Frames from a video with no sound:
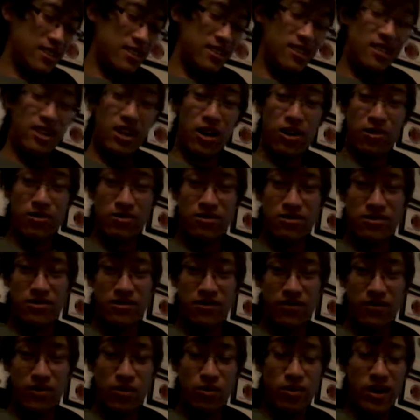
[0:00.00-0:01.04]
No.
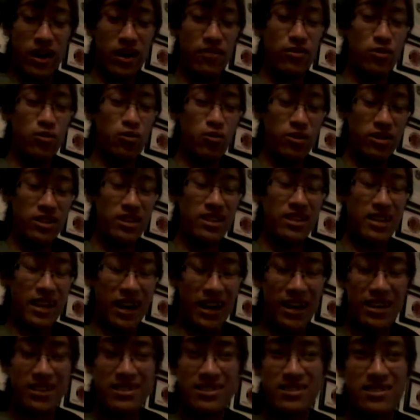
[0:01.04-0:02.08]
If you have a really
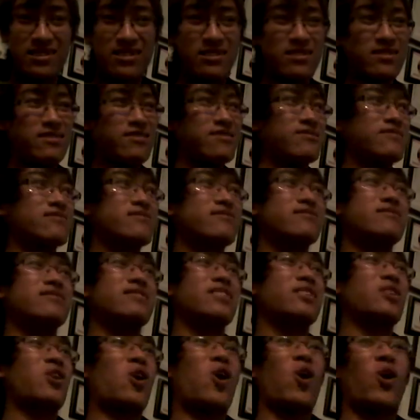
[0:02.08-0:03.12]
nice,
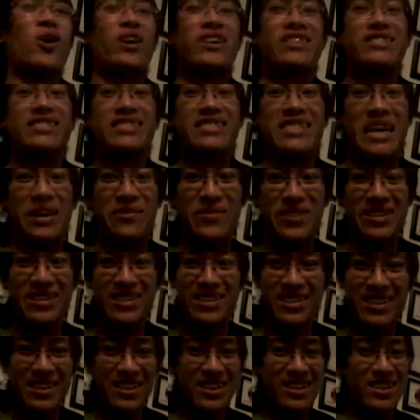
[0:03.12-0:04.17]
like, RX-7,